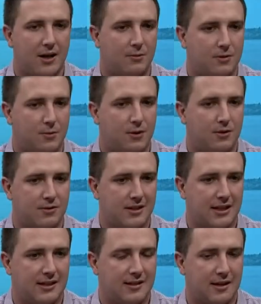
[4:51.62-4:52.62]
it was one of those
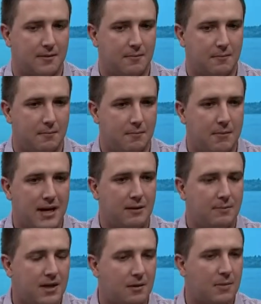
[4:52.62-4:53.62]
things that made
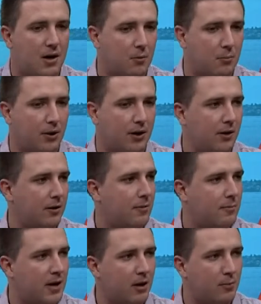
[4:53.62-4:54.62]
me a better player and a
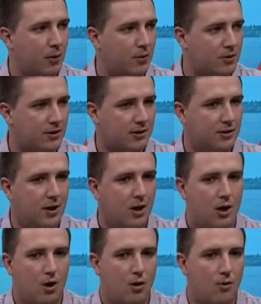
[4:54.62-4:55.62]
better person
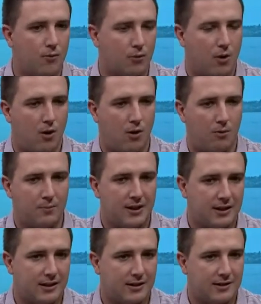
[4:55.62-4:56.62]
overall
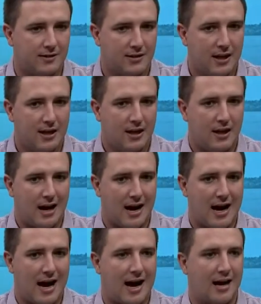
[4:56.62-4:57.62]
because I
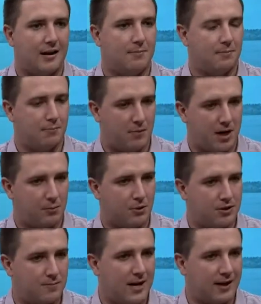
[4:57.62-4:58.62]
had my
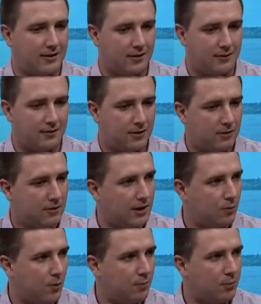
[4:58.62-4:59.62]
perspective in,
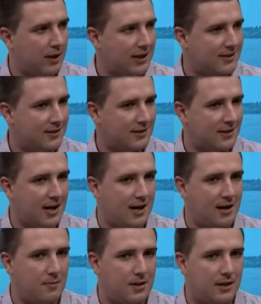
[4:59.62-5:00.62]
in one place in
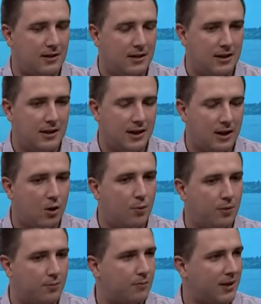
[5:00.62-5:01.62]
time and it
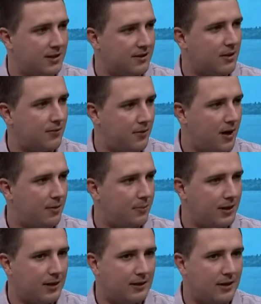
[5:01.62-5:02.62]
opened myself up.
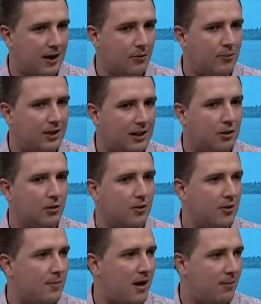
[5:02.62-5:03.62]
And I really
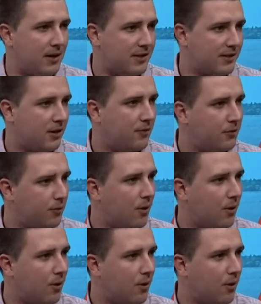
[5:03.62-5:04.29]
learned about myself through